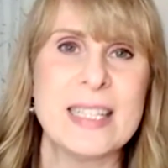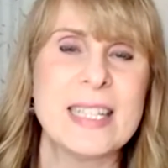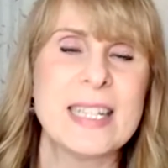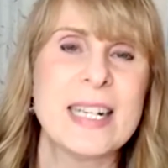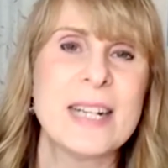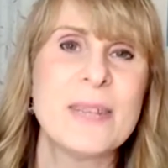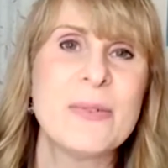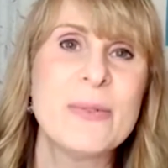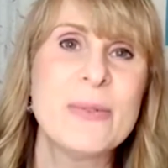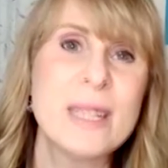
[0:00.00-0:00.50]
And
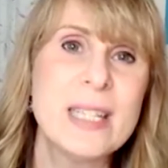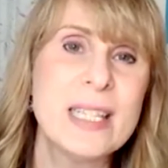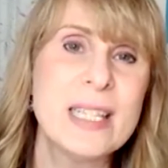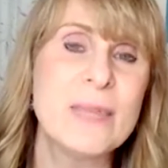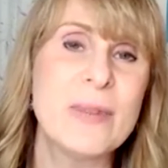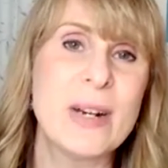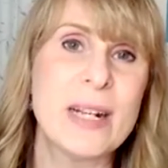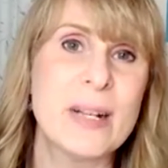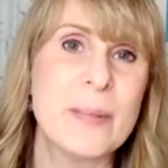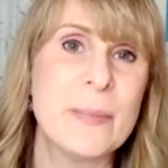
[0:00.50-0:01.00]
I really
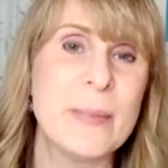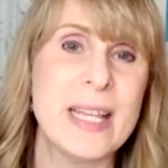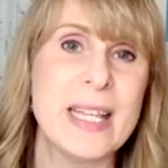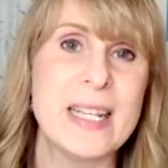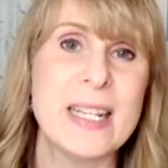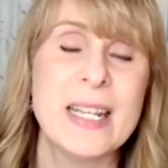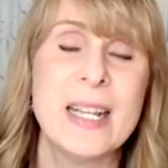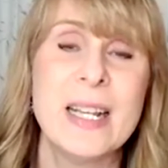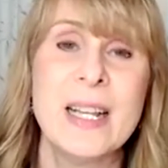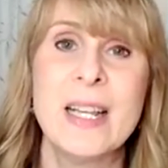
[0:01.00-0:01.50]

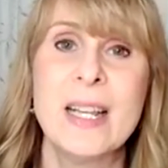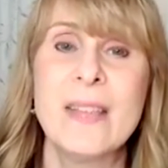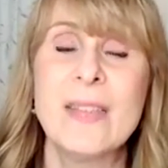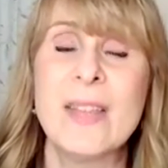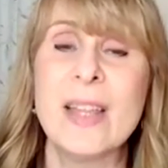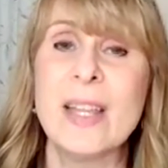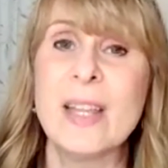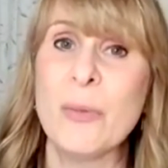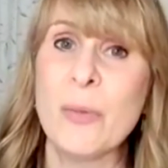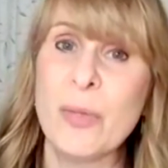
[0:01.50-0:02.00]
recommend
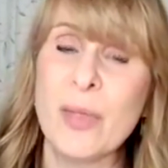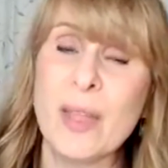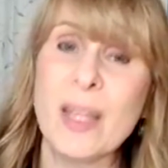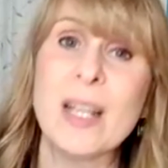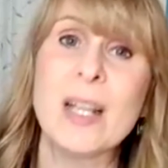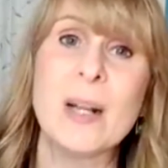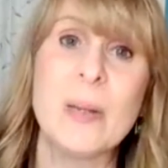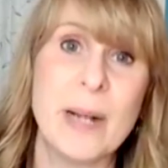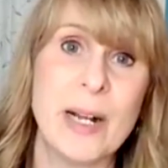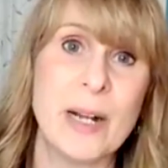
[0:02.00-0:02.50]
that you think
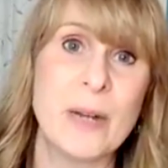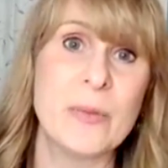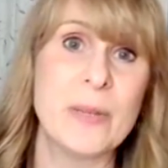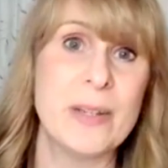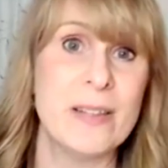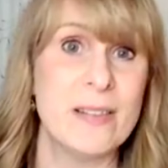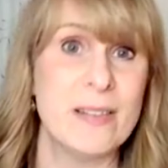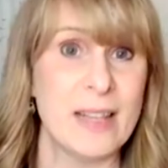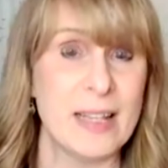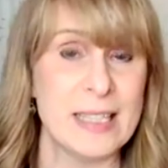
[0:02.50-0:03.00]
about
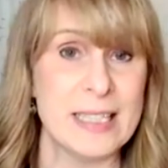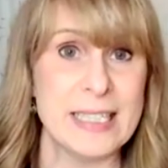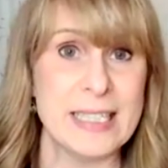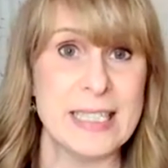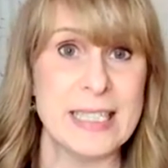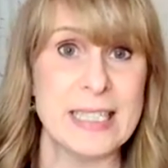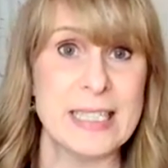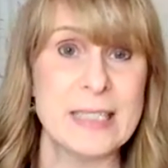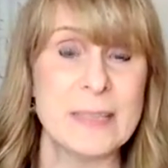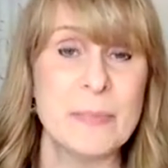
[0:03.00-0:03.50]
reselling
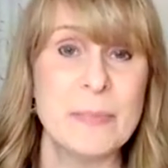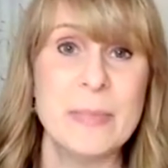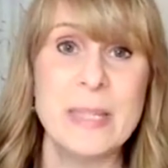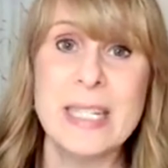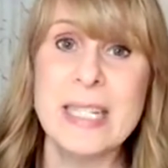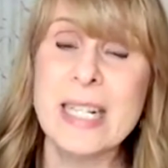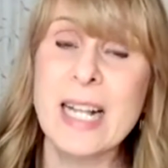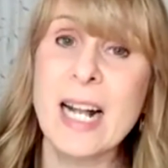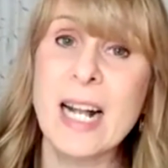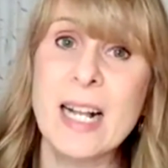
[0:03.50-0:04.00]
it,
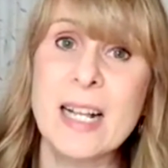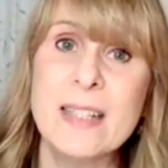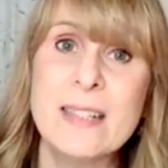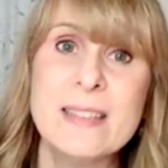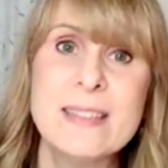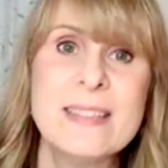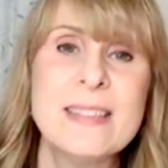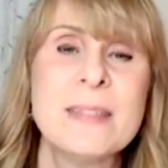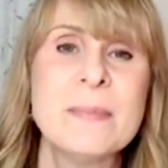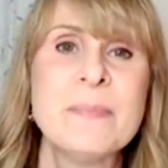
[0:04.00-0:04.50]

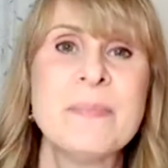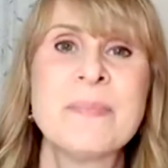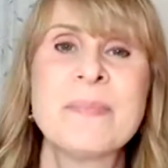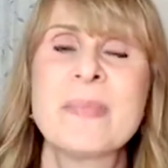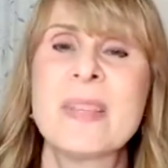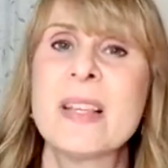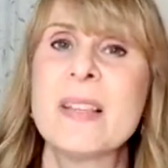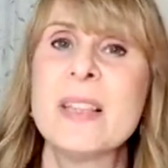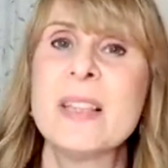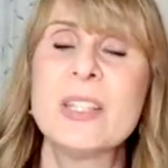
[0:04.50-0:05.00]
because
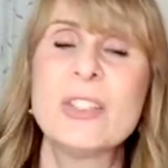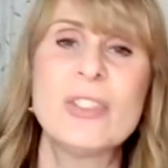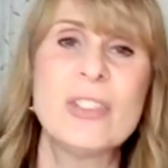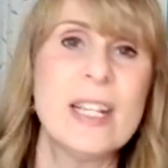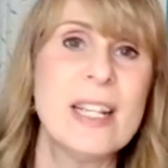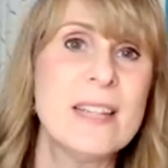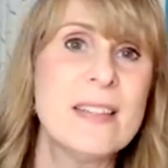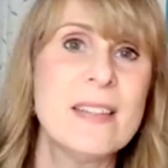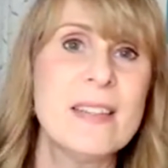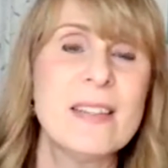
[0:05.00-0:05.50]
the
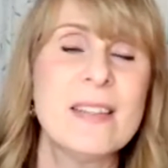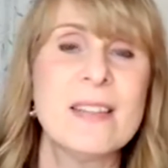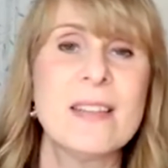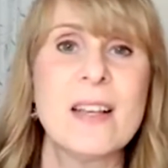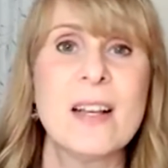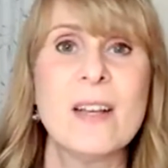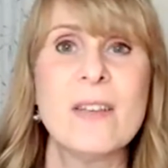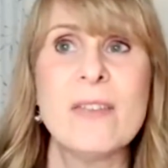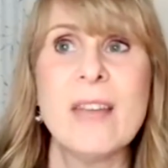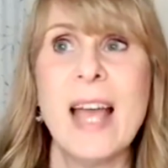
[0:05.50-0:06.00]
chances
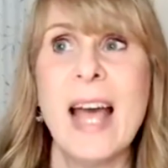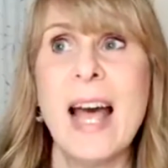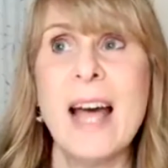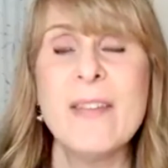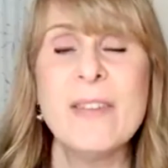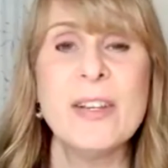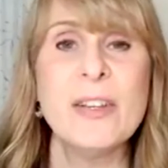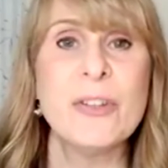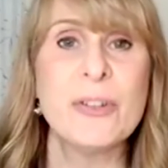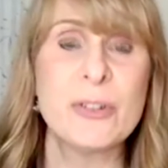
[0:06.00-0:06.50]
of
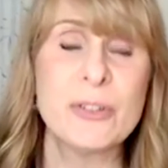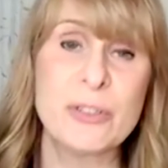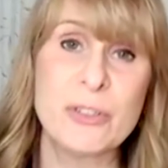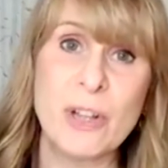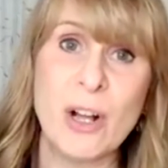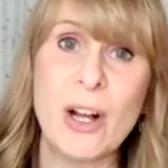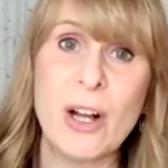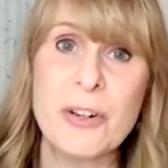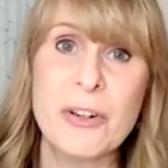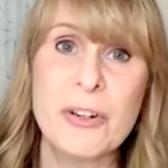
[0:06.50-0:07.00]
having your
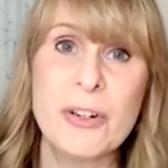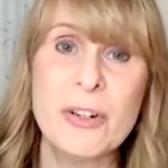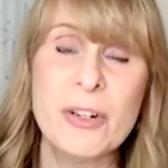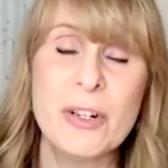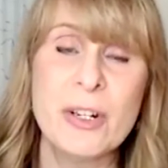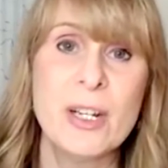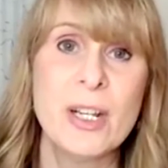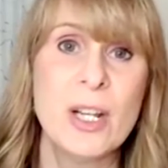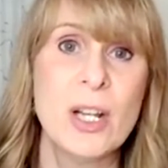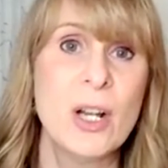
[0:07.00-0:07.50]

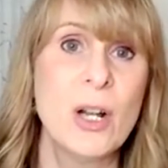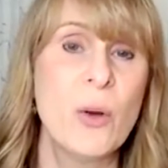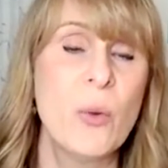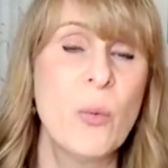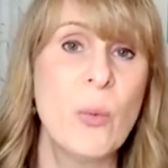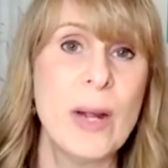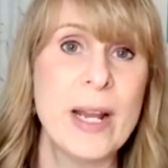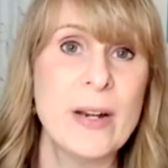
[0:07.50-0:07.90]
daughter wear